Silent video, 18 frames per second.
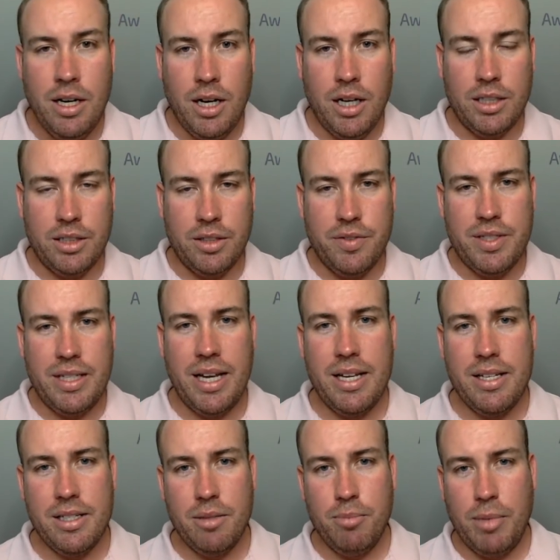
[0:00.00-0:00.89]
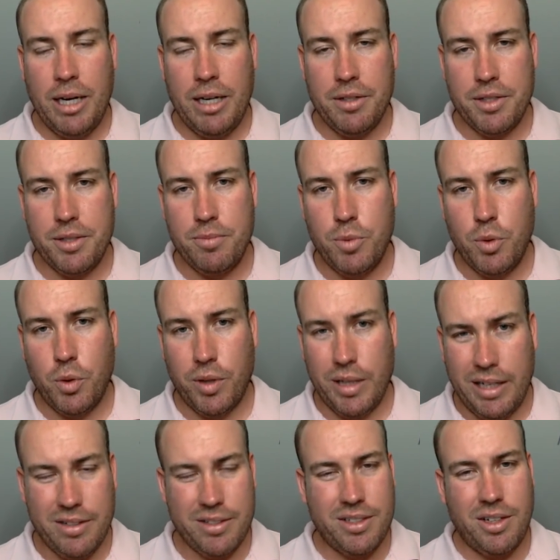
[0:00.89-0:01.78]
Lufthansa Miles and
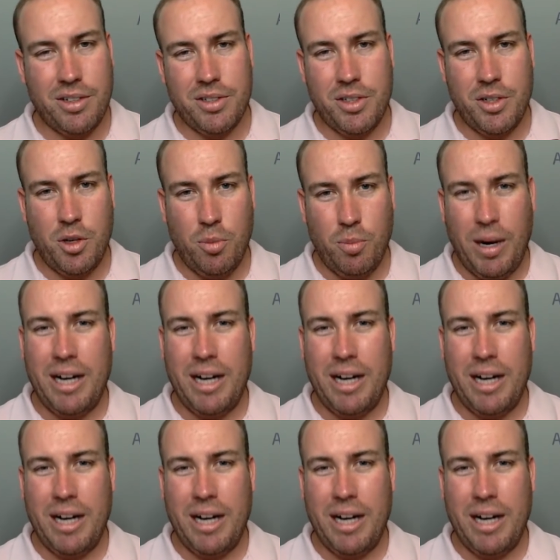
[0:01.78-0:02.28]
More. Now, it's also